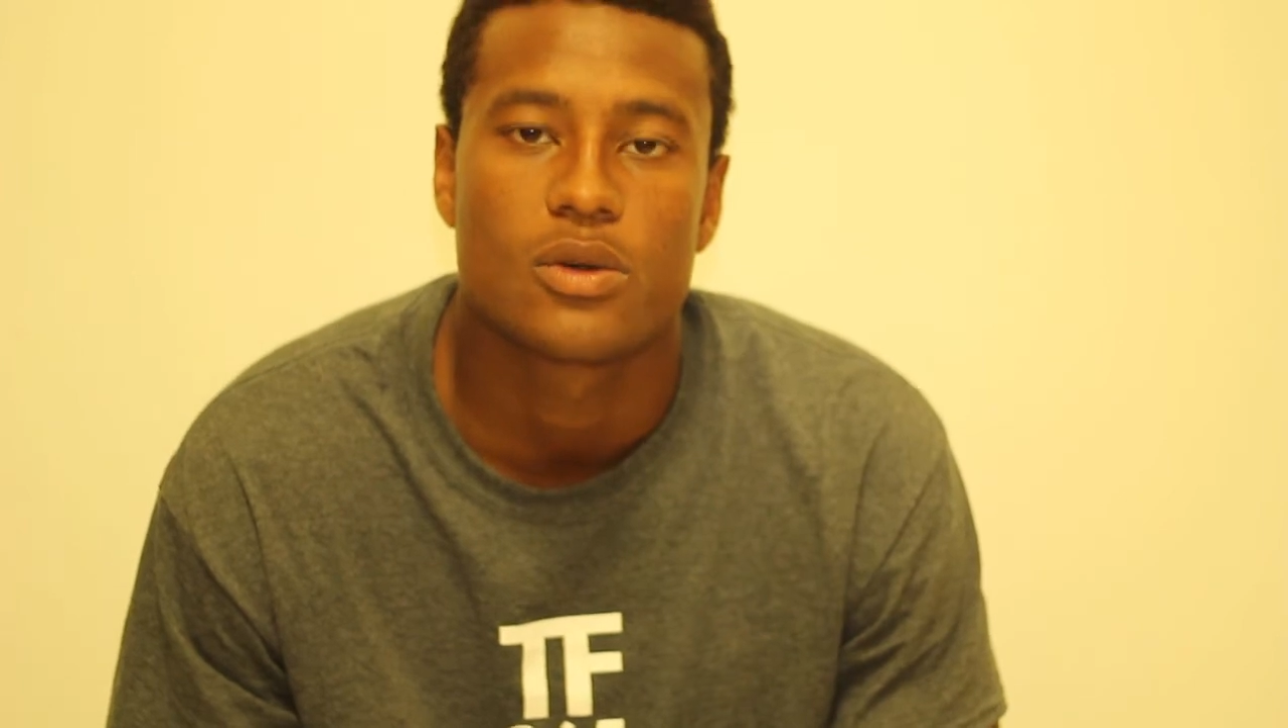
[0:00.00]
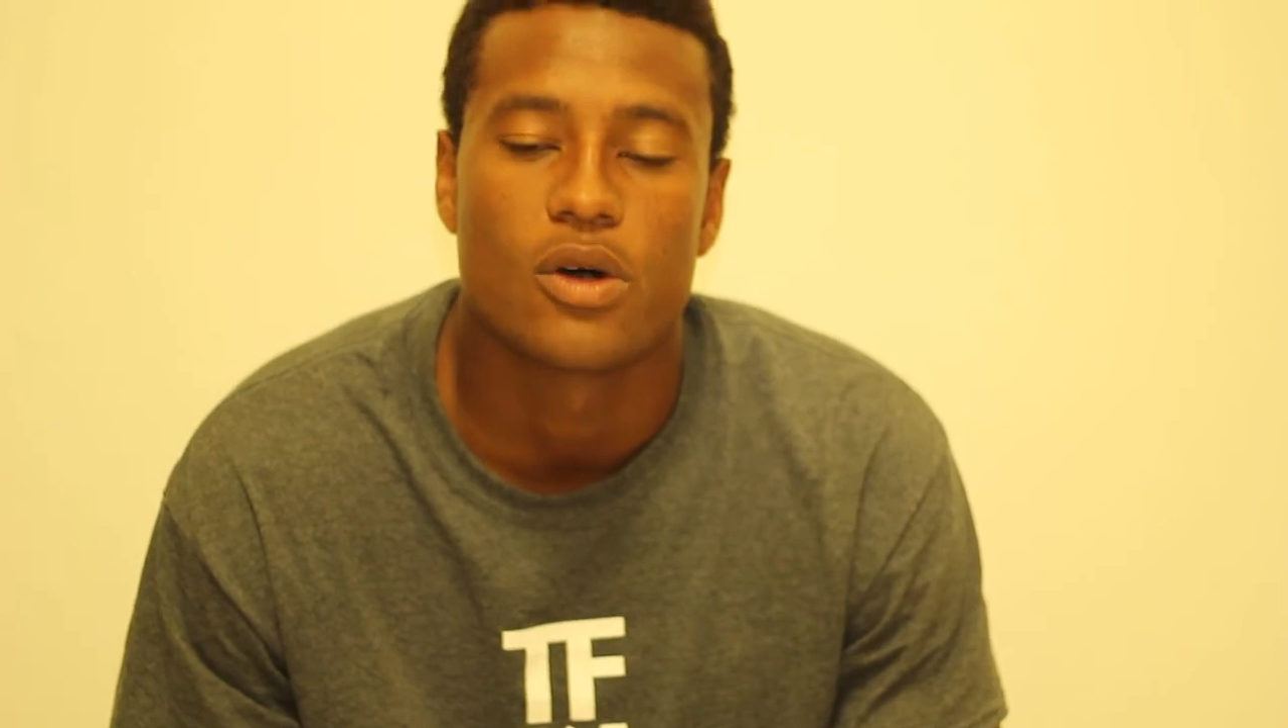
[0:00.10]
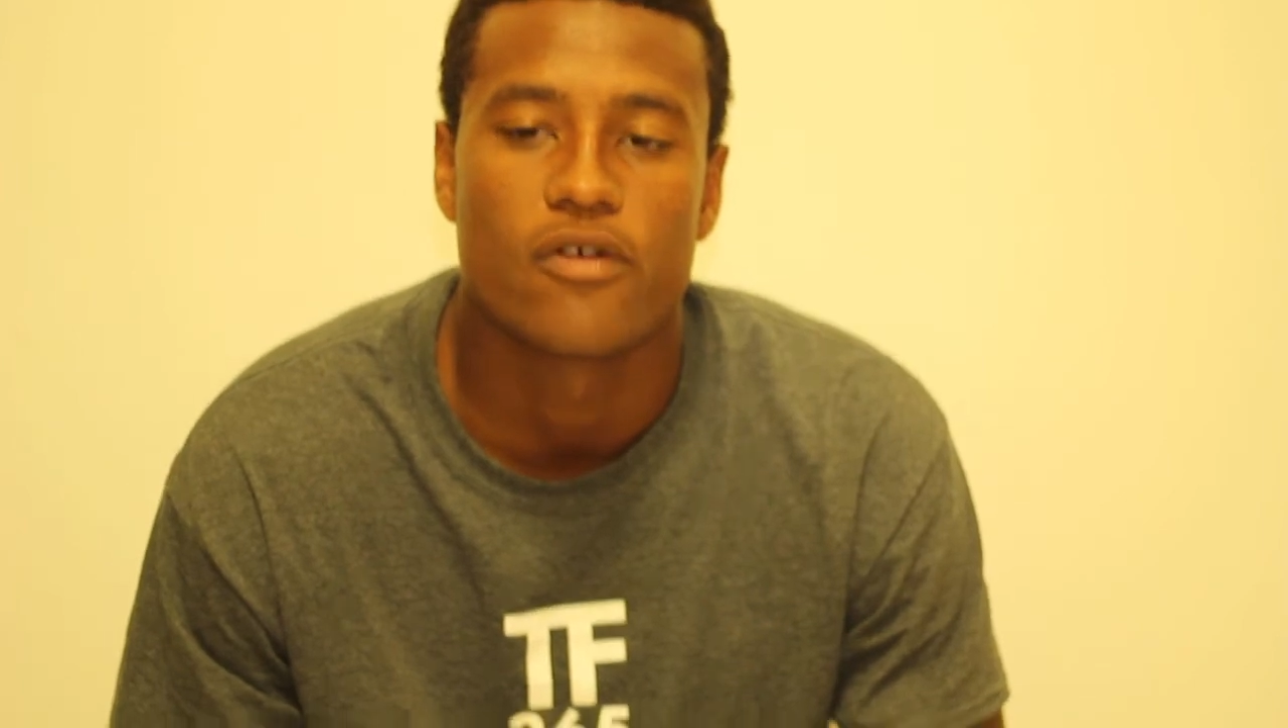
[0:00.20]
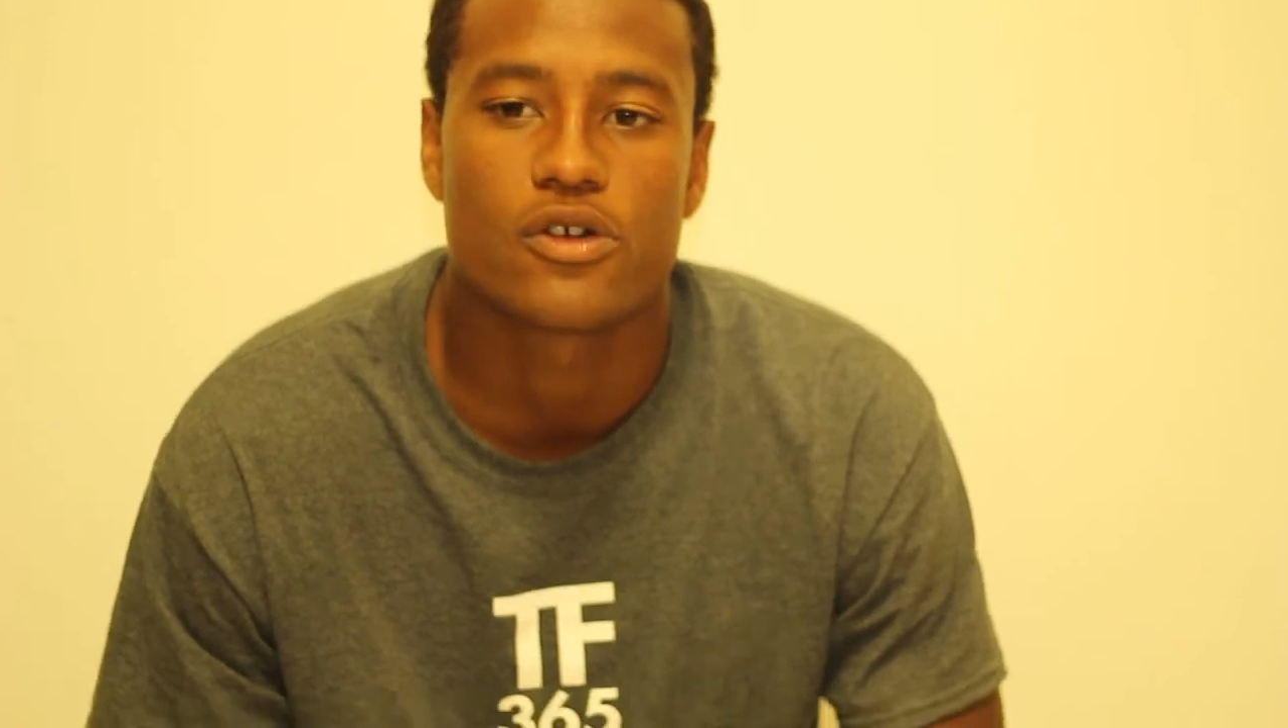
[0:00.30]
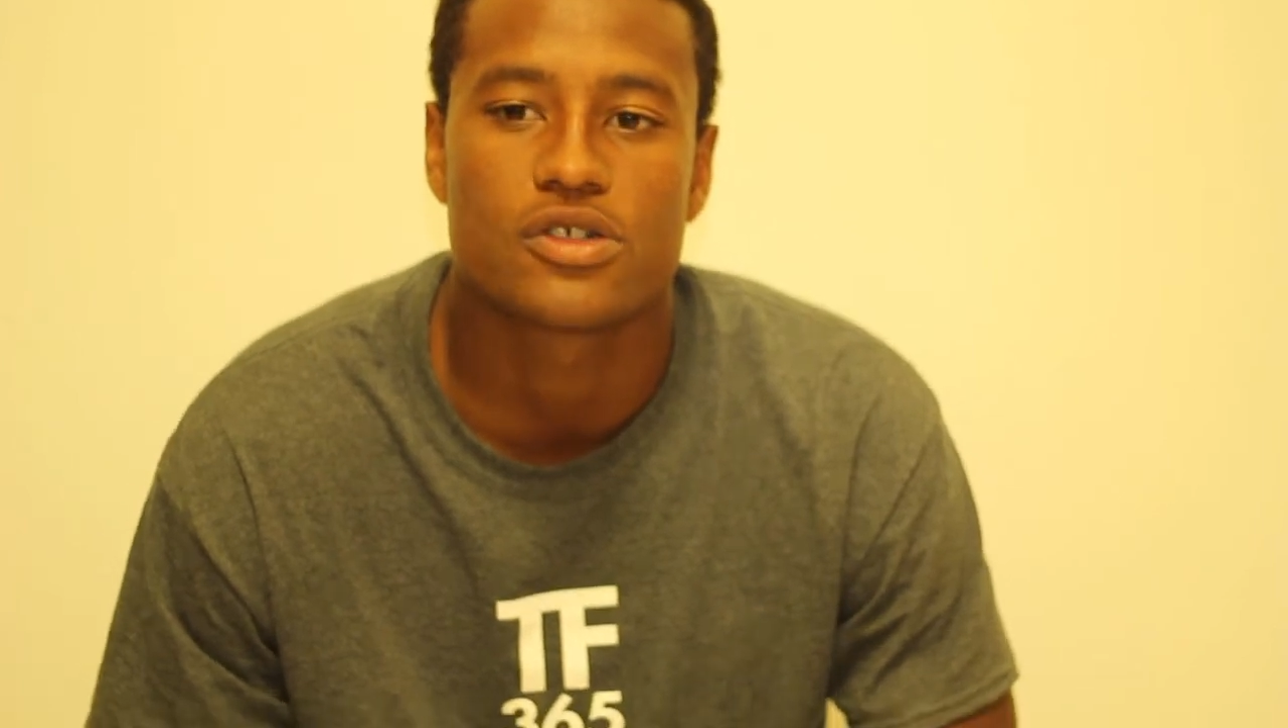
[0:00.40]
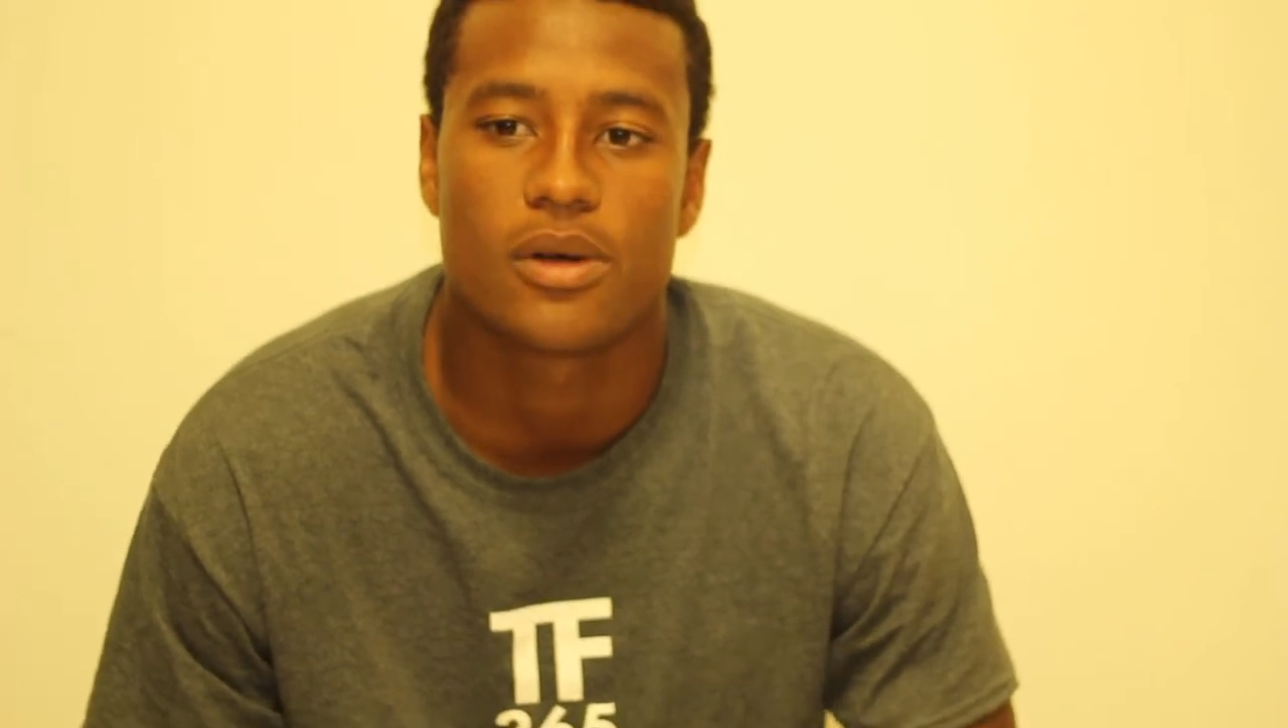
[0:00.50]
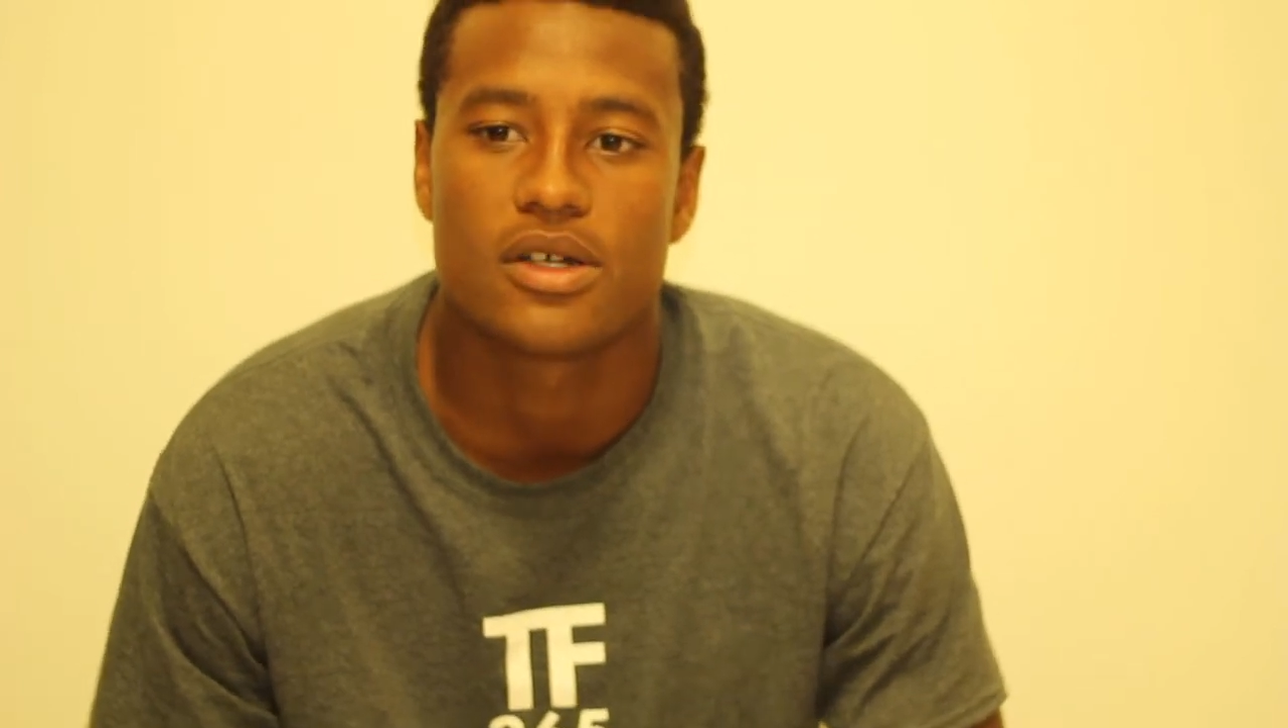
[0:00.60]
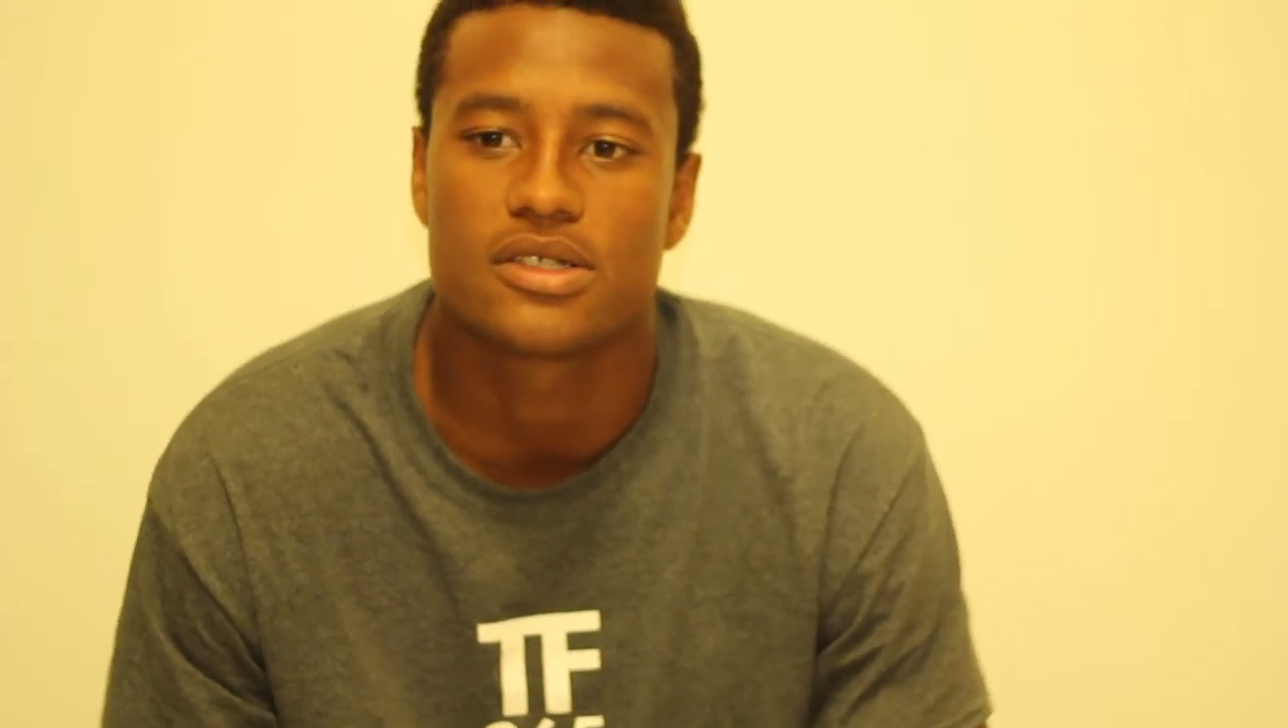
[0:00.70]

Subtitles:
Well, first of all,